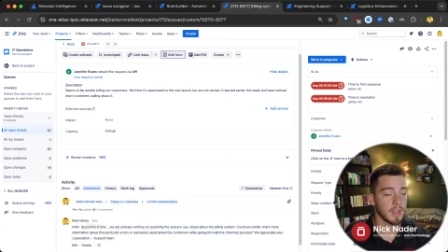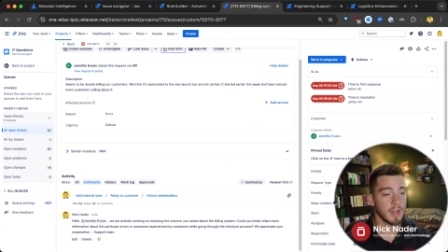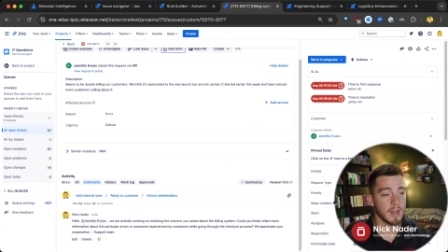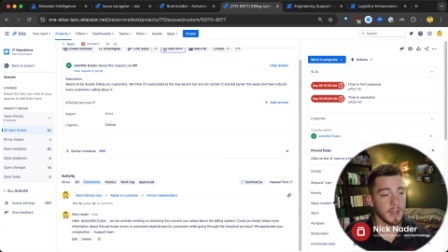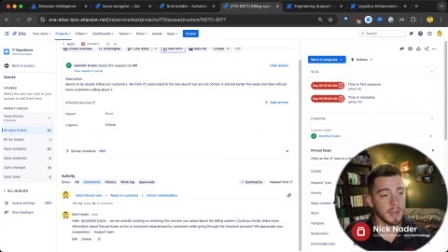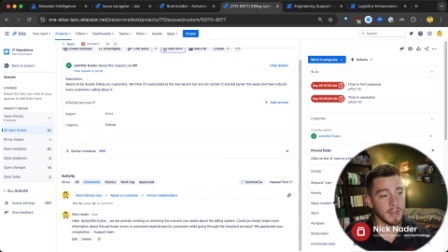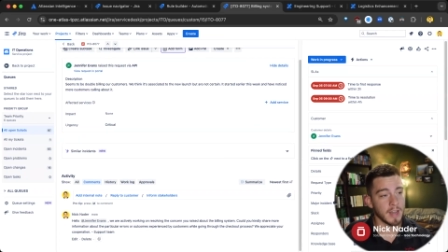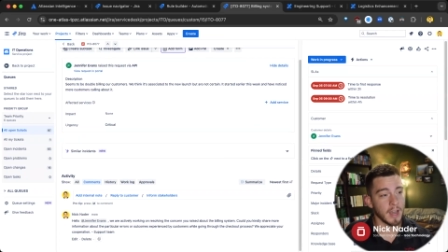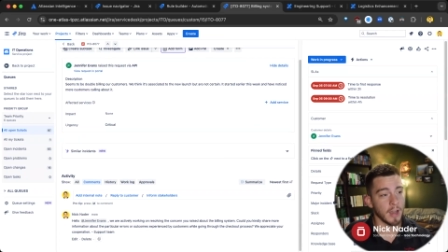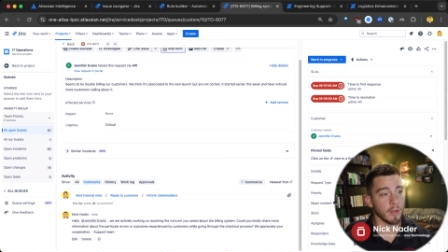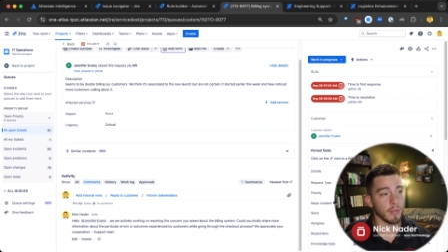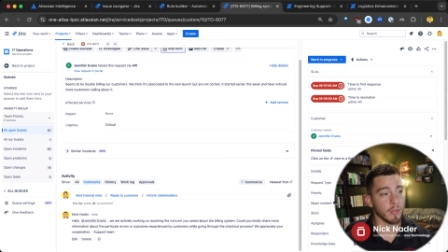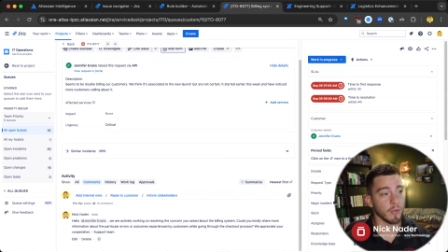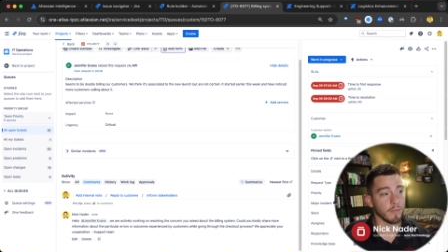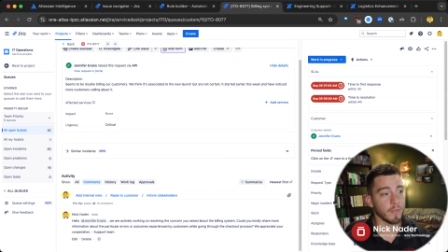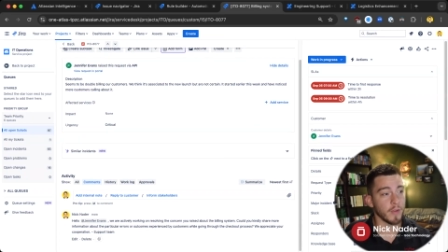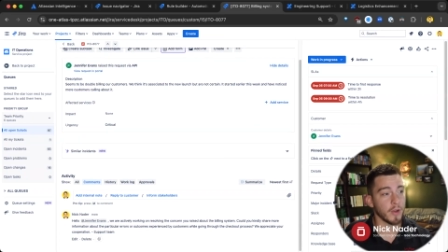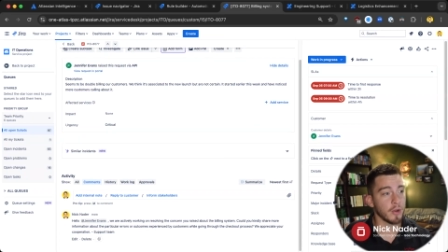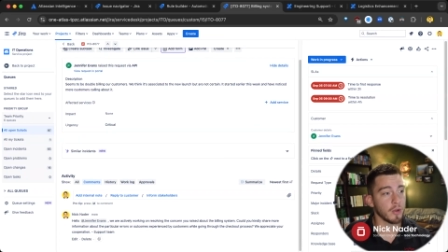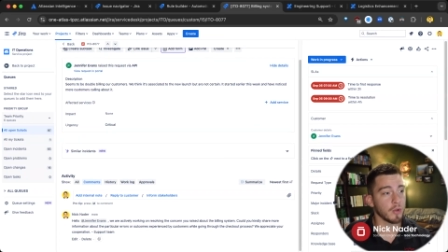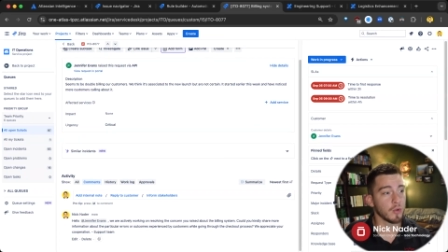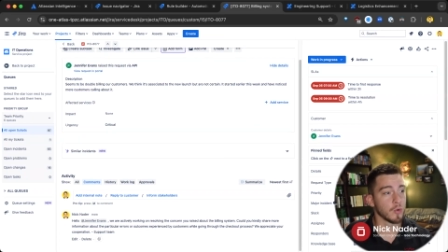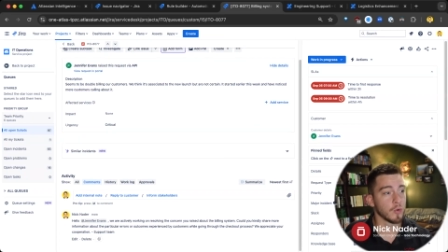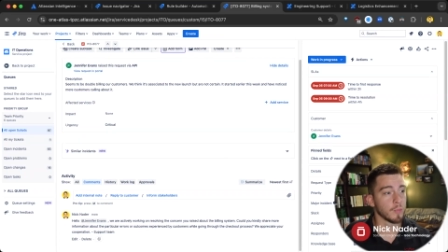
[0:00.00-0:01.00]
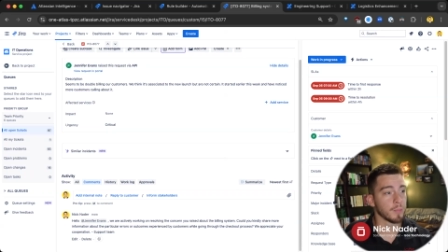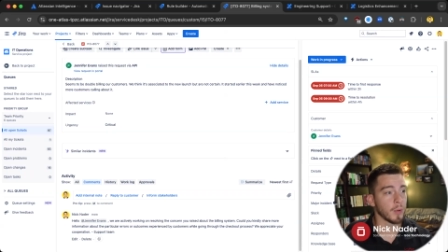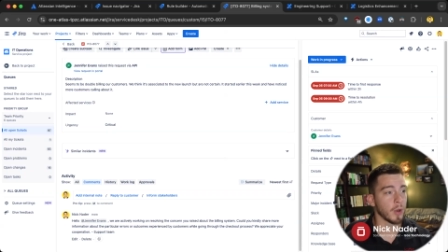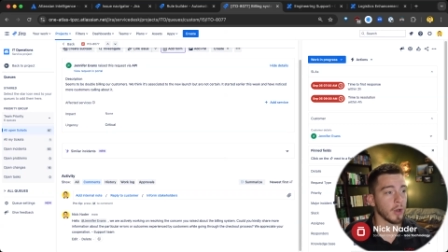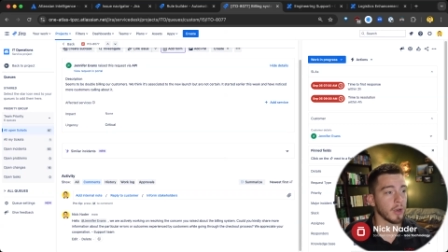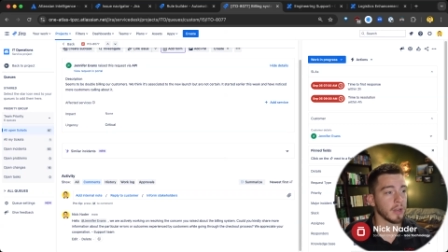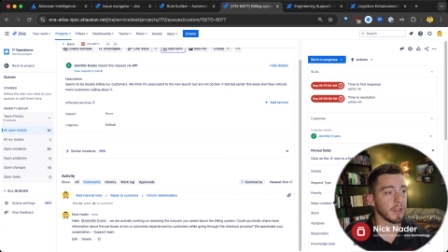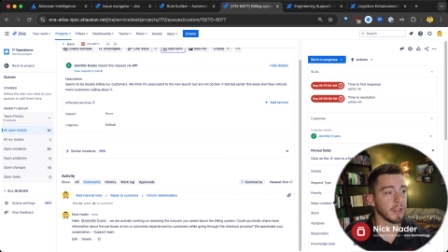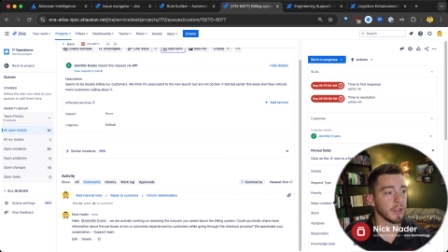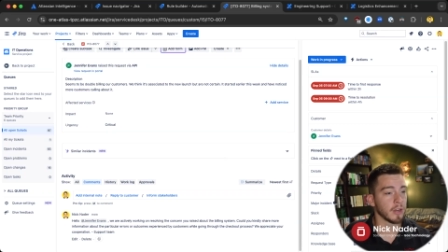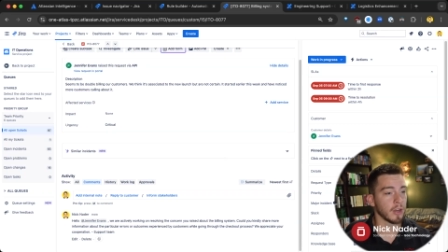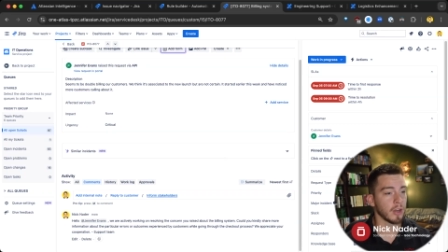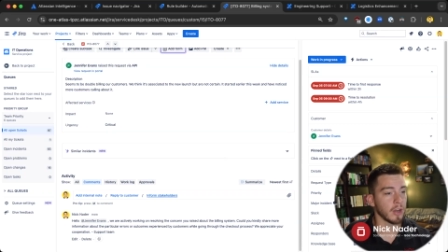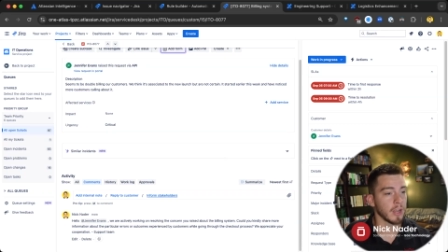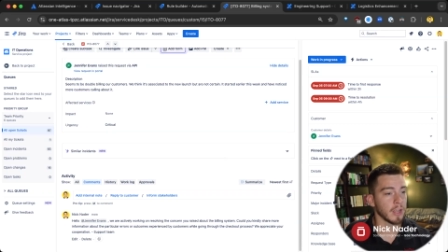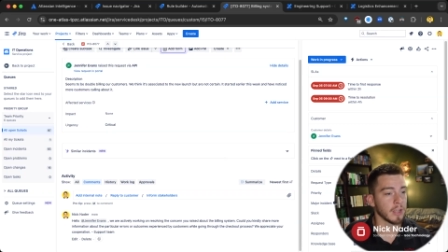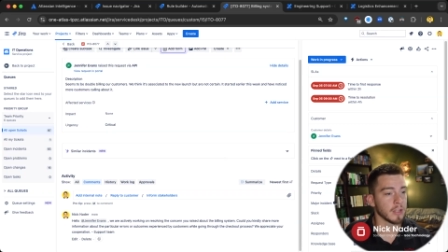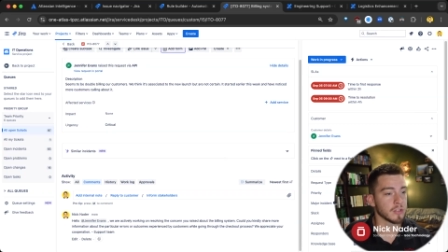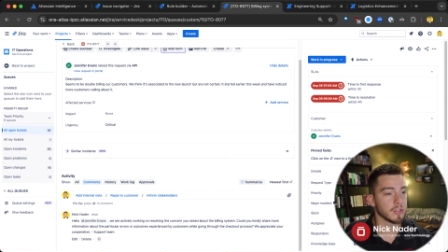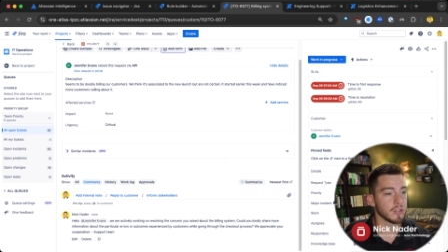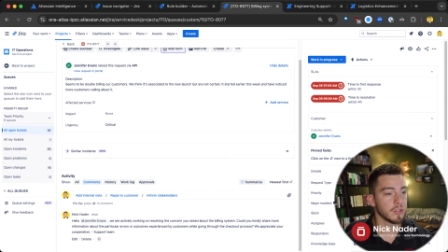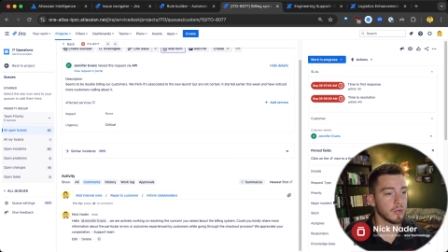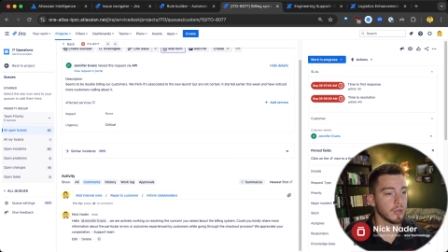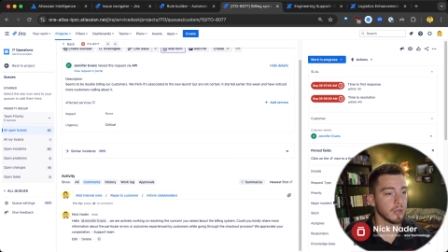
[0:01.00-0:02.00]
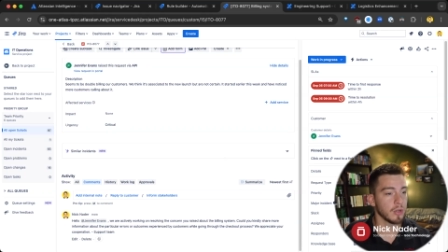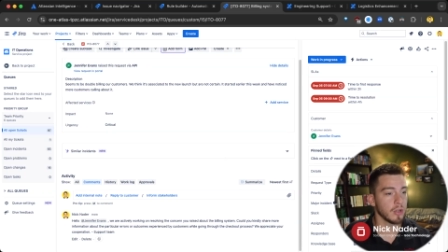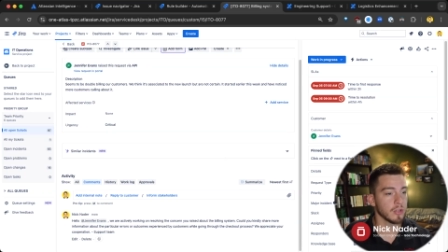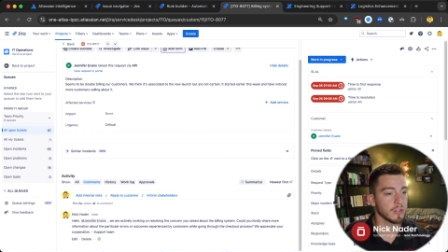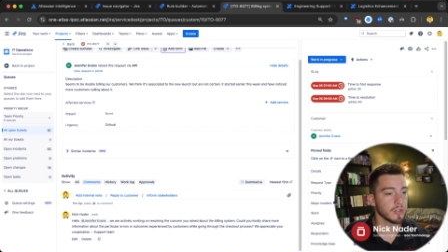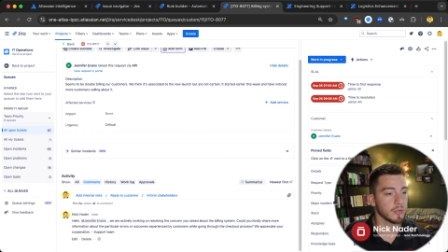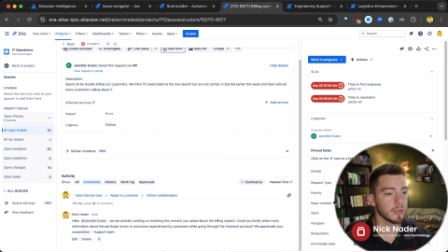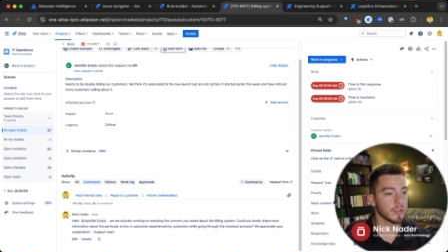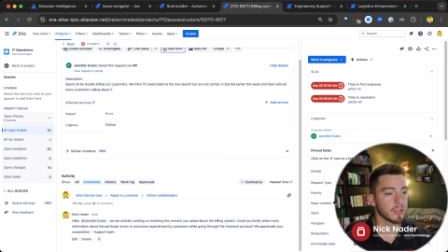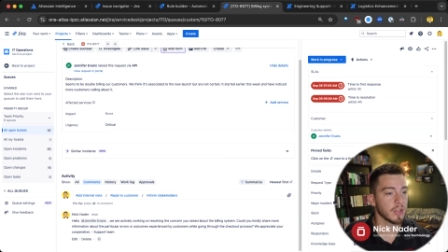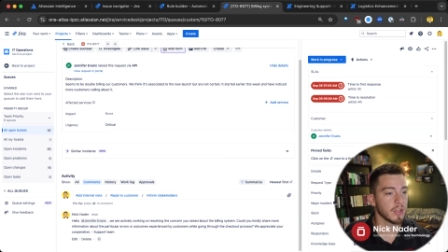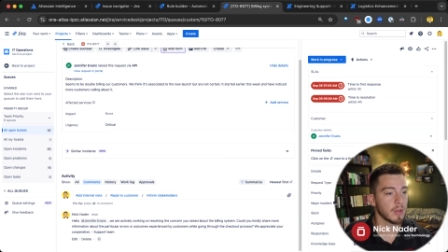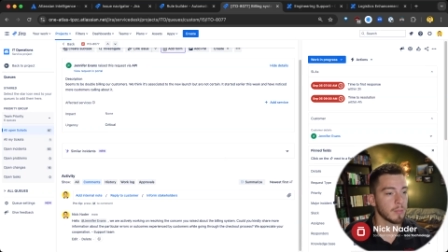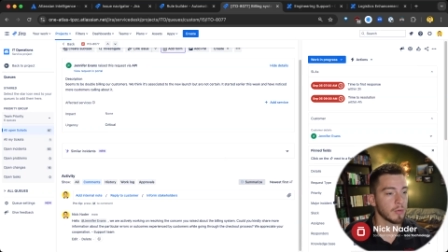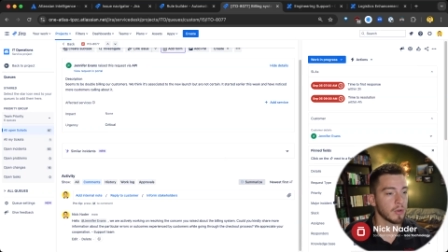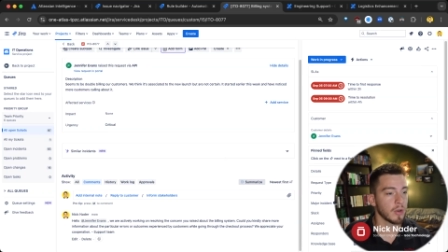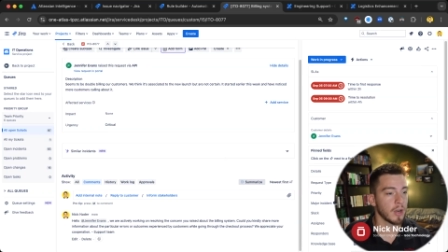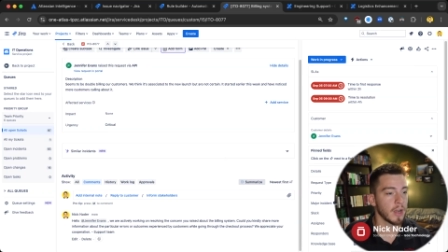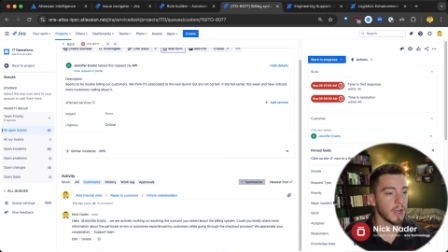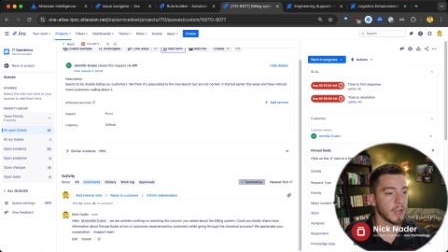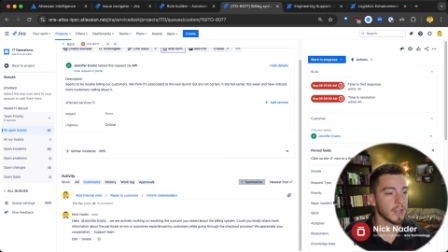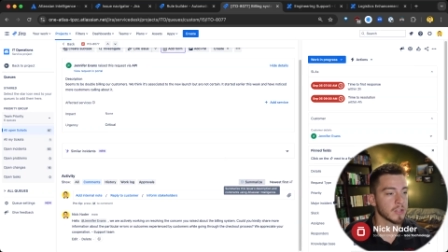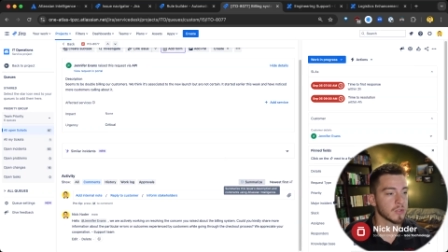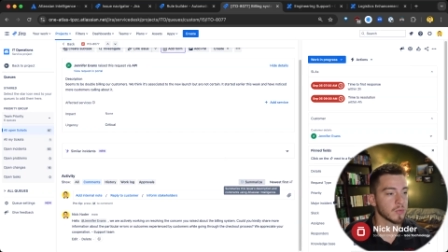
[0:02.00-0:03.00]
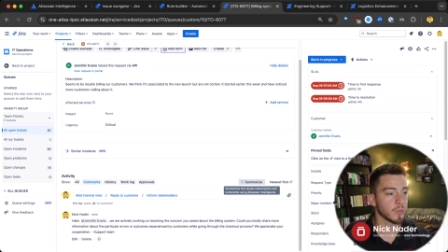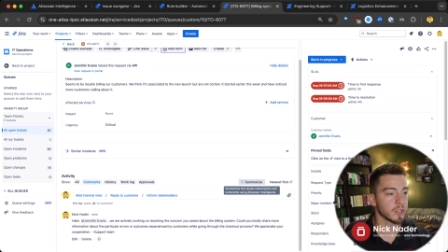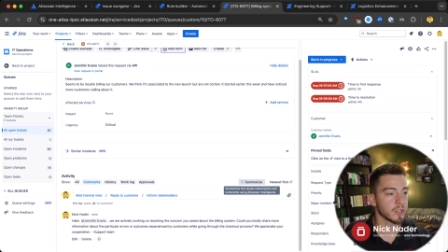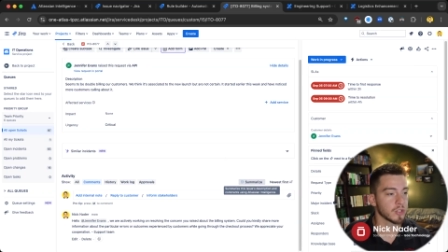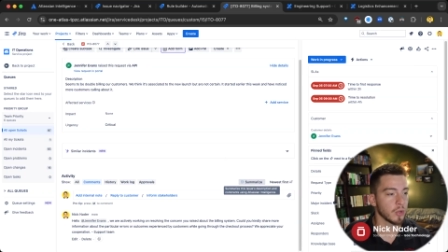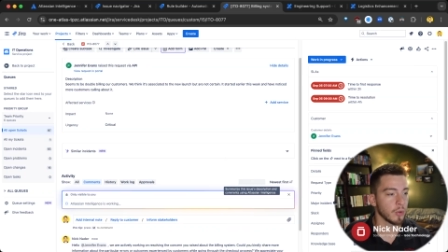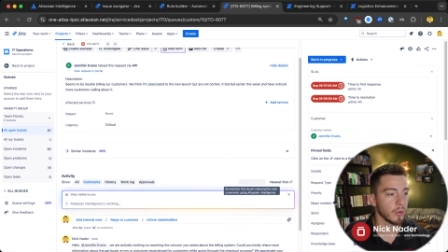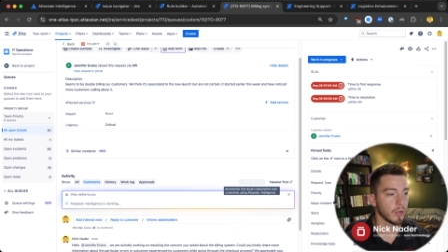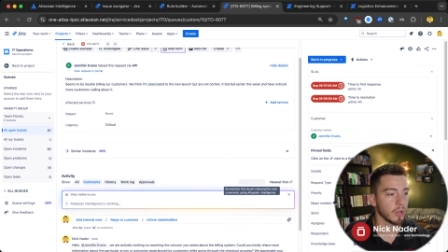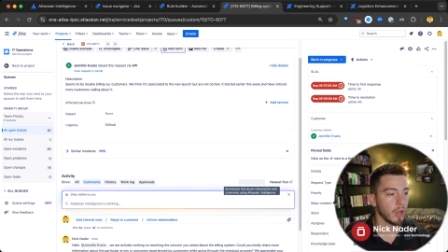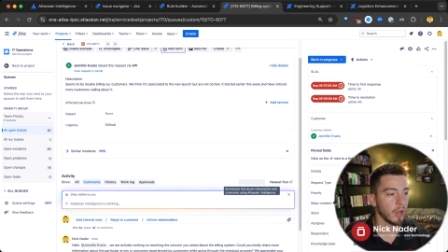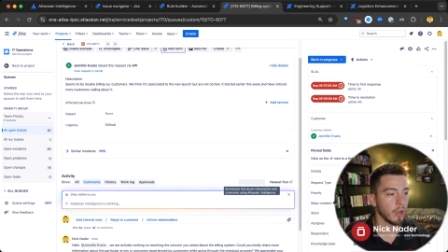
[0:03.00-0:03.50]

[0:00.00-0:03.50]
Now, the very cool part here is you can also summarize what's going